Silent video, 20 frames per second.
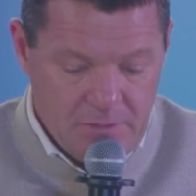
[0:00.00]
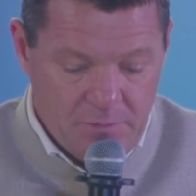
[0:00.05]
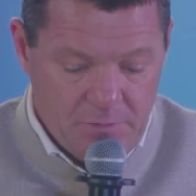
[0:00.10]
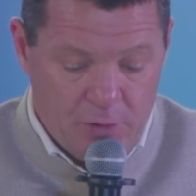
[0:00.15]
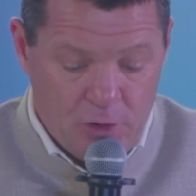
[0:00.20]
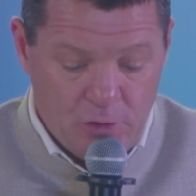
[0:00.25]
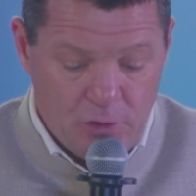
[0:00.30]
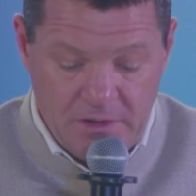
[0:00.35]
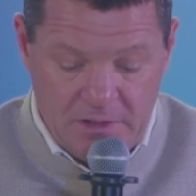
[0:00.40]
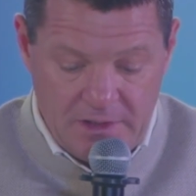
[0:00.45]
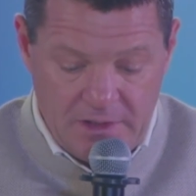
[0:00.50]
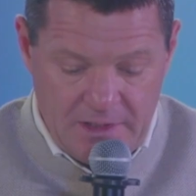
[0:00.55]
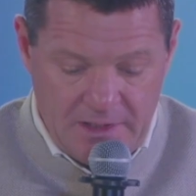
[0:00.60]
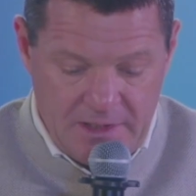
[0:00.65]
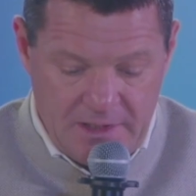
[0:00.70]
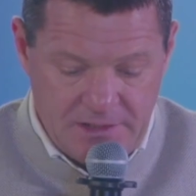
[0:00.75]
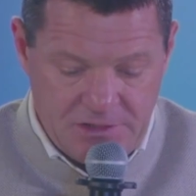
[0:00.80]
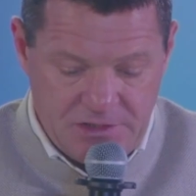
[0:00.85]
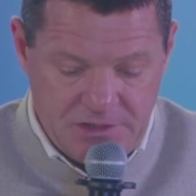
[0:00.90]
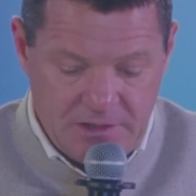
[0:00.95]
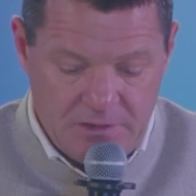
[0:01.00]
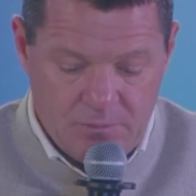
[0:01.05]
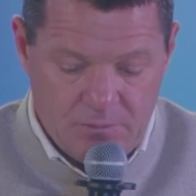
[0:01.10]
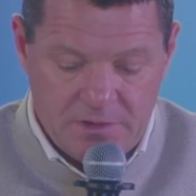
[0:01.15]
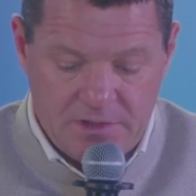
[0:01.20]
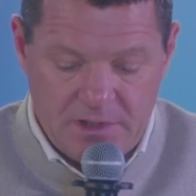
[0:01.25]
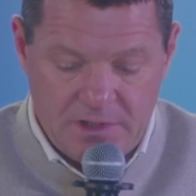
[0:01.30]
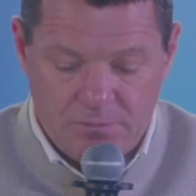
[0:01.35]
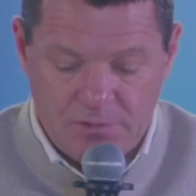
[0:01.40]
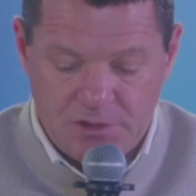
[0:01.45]
both in engaging with
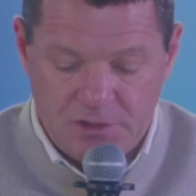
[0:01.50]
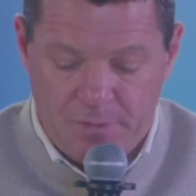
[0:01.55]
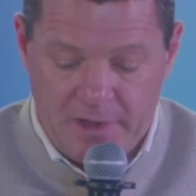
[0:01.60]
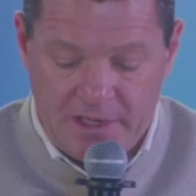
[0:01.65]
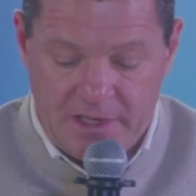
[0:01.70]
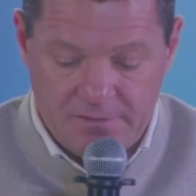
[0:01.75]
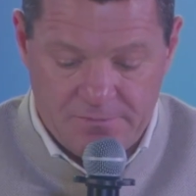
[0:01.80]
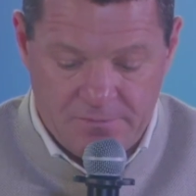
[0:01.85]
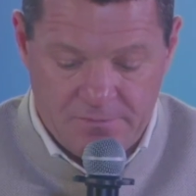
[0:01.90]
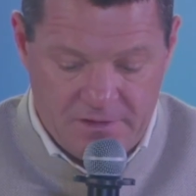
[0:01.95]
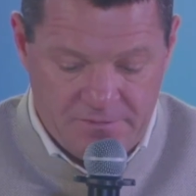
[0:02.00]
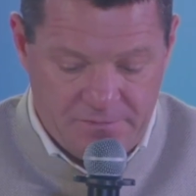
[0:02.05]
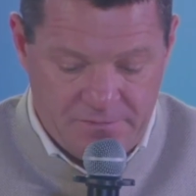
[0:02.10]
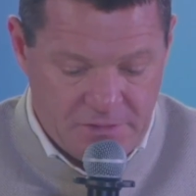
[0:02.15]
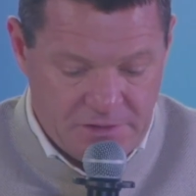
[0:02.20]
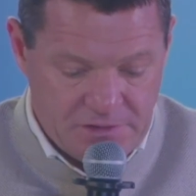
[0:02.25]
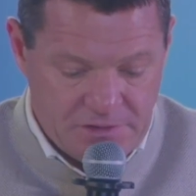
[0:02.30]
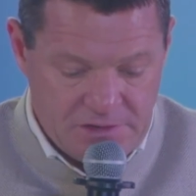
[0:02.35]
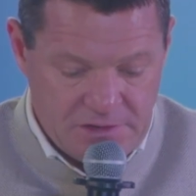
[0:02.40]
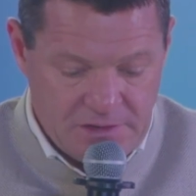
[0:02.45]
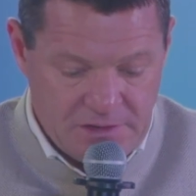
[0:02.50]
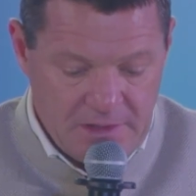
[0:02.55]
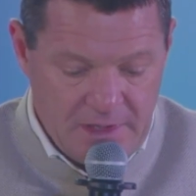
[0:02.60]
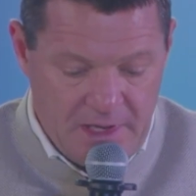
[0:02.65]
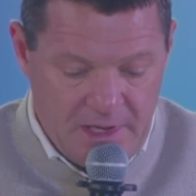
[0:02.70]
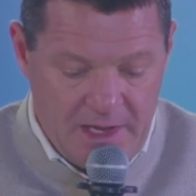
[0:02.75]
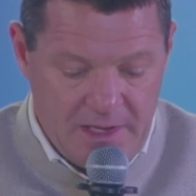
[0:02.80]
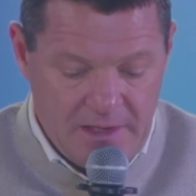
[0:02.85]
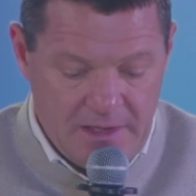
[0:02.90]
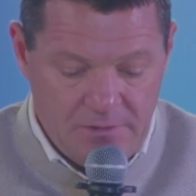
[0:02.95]
their respective governments
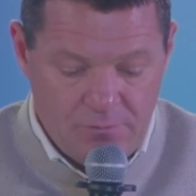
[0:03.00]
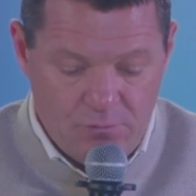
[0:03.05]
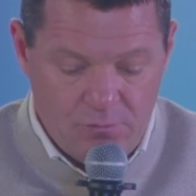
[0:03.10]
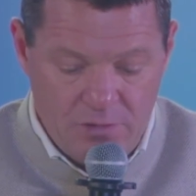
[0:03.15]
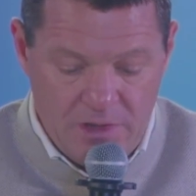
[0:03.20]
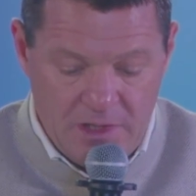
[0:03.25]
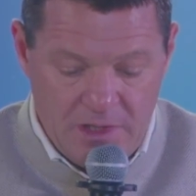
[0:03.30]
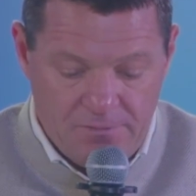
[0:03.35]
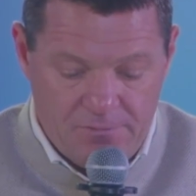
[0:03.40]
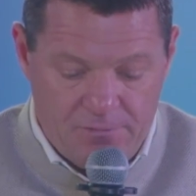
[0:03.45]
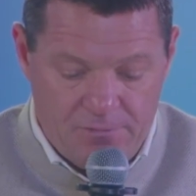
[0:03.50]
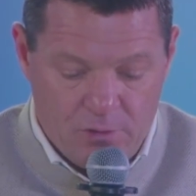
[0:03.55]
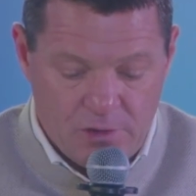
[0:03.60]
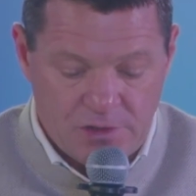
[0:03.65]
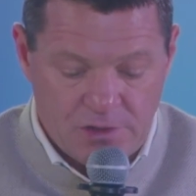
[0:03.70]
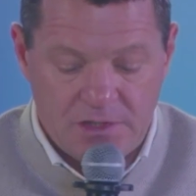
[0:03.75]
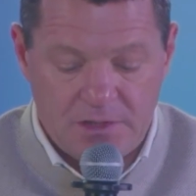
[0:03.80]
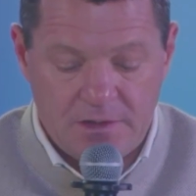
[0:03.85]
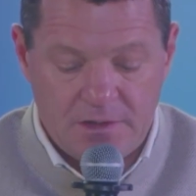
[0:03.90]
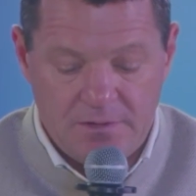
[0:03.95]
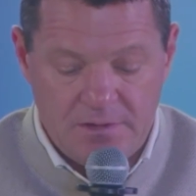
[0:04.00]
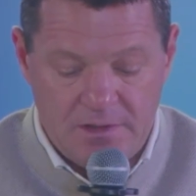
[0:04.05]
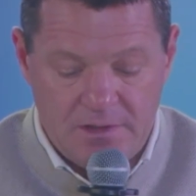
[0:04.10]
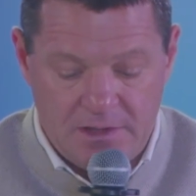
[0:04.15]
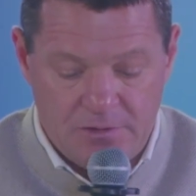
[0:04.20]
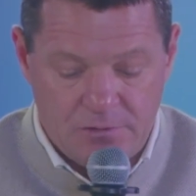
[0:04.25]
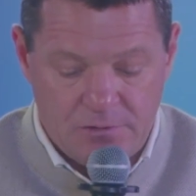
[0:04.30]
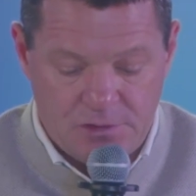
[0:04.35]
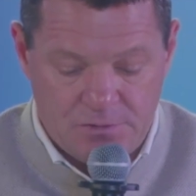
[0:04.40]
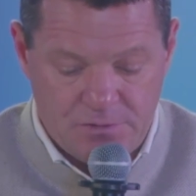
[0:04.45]
and in reinforcing the
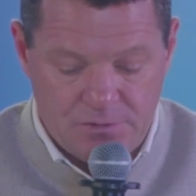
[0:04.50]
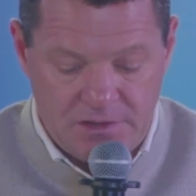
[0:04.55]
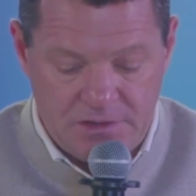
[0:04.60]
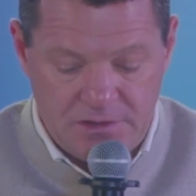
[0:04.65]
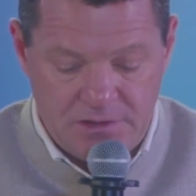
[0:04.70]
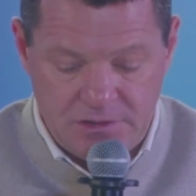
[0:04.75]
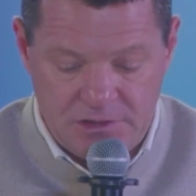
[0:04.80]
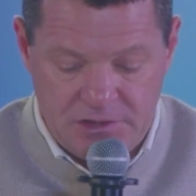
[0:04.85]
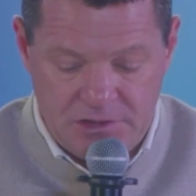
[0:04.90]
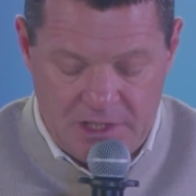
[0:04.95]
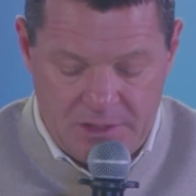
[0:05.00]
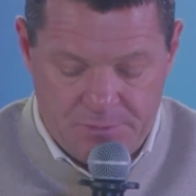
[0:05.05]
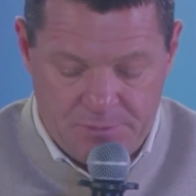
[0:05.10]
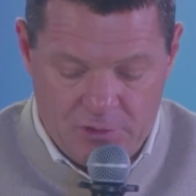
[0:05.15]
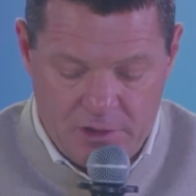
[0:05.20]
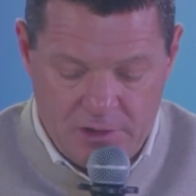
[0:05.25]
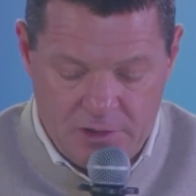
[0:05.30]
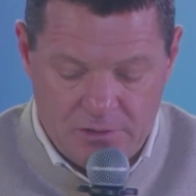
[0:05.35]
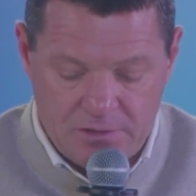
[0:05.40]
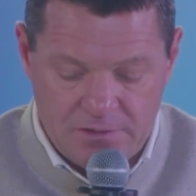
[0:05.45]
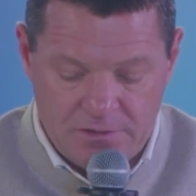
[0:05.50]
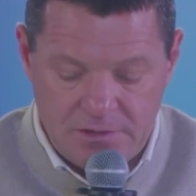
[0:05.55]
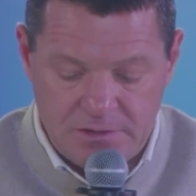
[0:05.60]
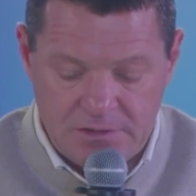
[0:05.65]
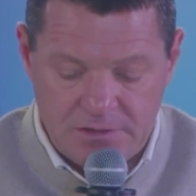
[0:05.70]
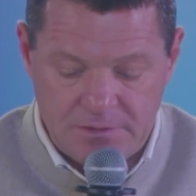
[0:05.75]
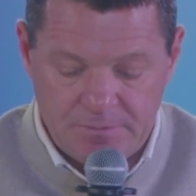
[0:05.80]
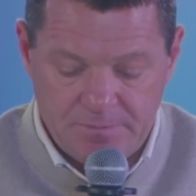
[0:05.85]
industry's shared priorities.